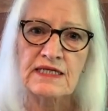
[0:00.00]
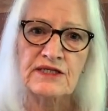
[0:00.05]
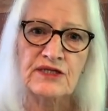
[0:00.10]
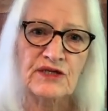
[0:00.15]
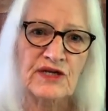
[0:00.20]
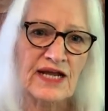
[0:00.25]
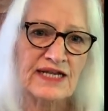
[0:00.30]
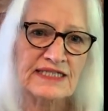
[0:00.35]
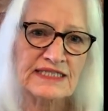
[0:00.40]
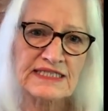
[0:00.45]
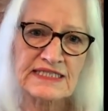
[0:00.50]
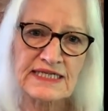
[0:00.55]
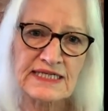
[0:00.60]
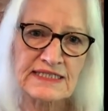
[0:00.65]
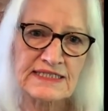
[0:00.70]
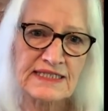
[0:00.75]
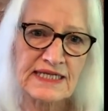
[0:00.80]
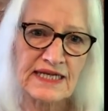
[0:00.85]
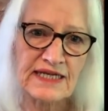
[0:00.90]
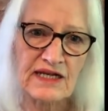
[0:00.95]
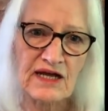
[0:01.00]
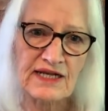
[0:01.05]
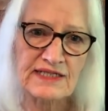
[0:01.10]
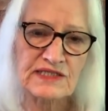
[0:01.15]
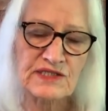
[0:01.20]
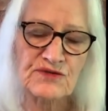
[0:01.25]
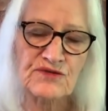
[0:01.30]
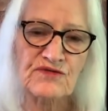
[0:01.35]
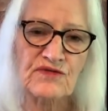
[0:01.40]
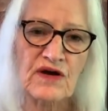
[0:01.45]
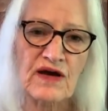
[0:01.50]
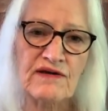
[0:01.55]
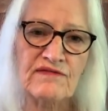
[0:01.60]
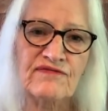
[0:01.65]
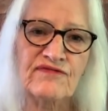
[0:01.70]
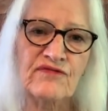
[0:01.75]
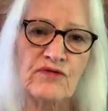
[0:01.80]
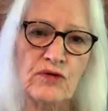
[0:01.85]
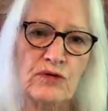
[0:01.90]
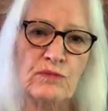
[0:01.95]
The United States cannot survive
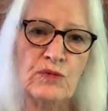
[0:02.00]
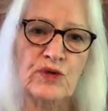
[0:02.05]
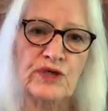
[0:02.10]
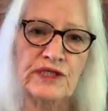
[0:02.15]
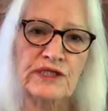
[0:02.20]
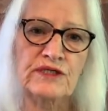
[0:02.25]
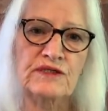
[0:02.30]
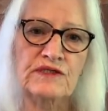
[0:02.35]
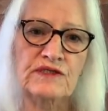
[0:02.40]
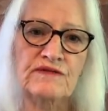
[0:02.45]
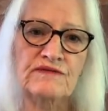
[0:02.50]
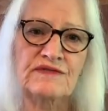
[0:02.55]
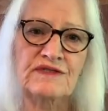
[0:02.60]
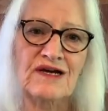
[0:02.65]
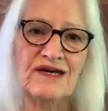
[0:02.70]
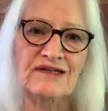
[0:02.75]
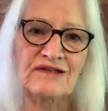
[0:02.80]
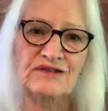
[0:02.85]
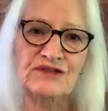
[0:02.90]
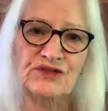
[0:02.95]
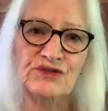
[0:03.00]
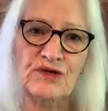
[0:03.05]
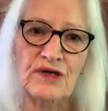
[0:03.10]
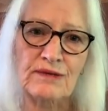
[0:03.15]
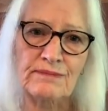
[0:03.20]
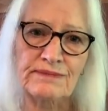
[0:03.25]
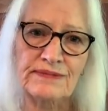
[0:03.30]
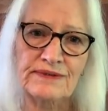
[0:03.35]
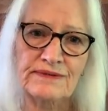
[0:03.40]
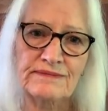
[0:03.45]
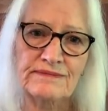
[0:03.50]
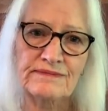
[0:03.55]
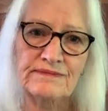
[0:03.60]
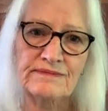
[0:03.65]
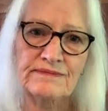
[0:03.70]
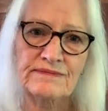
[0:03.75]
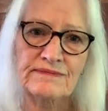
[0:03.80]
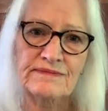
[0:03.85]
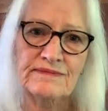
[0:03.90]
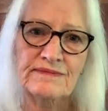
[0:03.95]
four more years of Donald Trump.
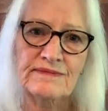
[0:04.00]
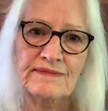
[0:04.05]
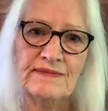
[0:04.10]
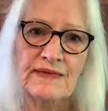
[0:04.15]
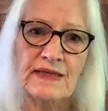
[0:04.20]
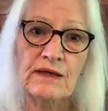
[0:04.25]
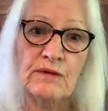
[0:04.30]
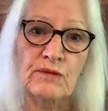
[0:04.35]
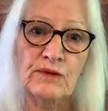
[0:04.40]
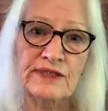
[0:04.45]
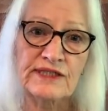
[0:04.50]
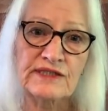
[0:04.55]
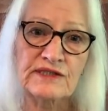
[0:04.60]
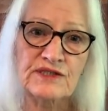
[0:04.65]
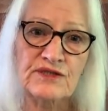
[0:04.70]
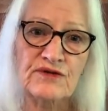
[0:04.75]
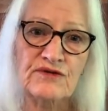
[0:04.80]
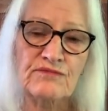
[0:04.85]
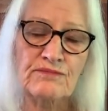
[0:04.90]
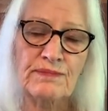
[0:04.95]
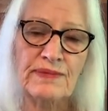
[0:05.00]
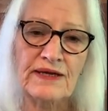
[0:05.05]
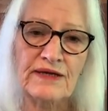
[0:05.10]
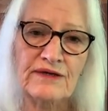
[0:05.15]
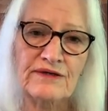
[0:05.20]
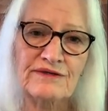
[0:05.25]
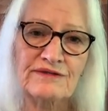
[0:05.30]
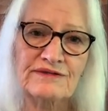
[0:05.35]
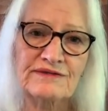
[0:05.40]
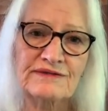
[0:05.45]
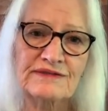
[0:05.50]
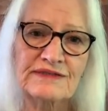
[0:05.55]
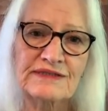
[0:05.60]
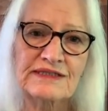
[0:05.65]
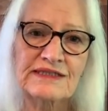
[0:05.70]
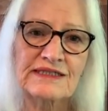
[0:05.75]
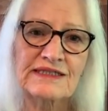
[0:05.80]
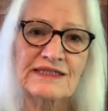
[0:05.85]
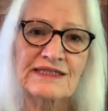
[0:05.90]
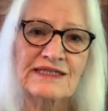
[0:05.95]
We deserve better,
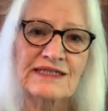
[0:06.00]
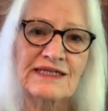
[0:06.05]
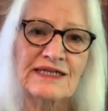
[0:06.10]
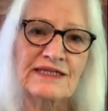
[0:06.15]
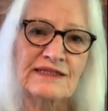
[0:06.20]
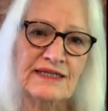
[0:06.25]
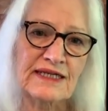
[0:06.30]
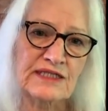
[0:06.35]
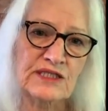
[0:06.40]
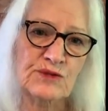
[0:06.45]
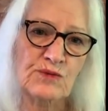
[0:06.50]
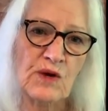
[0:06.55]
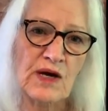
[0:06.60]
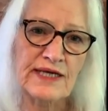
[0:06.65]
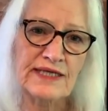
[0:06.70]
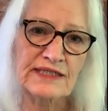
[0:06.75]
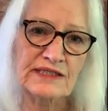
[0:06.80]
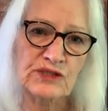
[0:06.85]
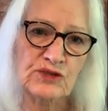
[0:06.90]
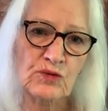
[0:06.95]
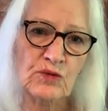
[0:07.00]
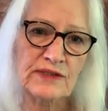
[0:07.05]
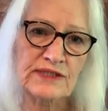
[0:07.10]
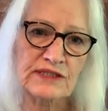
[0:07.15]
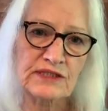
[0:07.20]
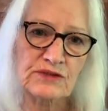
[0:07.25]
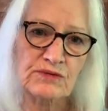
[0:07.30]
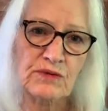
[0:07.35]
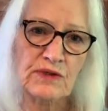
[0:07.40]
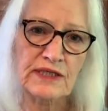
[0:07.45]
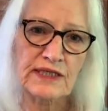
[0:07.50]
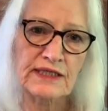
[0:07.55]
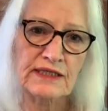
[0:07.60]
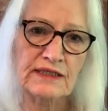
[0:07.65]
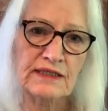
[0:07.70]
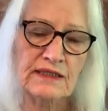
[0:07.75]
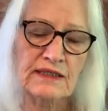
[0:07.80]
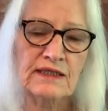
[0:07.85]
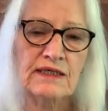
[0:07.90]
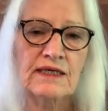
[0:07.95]
and that's why in
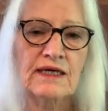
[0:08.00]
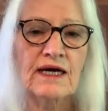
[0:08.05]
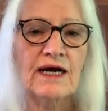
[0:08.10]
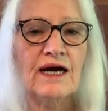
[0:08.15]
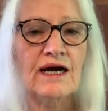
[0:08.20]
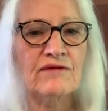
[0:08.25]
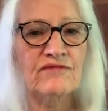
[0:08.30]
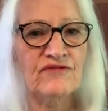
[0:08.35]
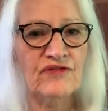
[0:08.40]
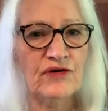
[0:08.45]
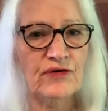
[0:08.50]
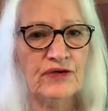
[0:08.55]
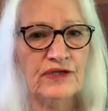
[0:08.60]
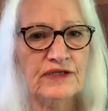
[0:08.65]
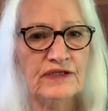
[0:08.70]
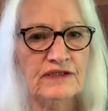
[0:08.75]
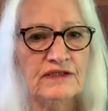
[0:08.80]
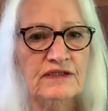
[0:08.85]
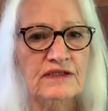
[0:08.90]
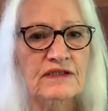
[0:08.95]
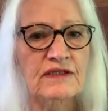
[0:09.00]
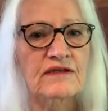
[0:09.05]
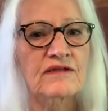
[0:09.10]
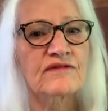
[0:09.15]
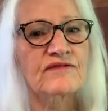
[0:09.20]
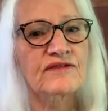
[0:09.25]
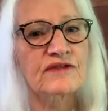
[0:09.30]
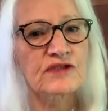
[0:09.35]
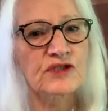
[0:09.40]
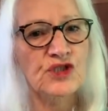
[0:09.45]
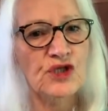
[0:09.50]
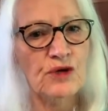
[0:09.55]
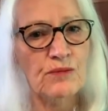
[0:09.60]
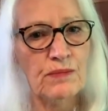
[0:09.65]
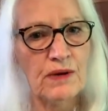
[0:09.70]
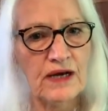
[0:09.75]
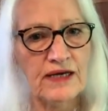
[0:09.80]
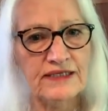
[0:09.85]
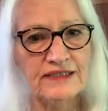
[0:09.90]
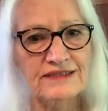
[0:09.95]
2020, I'm voting for Joe
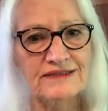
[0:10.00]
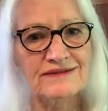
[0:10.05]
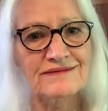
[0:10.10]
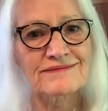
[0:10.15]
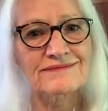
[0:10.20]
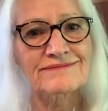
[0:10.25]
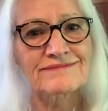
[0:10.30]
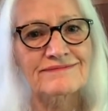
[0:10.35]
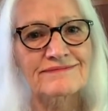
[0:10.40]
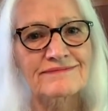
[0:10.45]
Biden.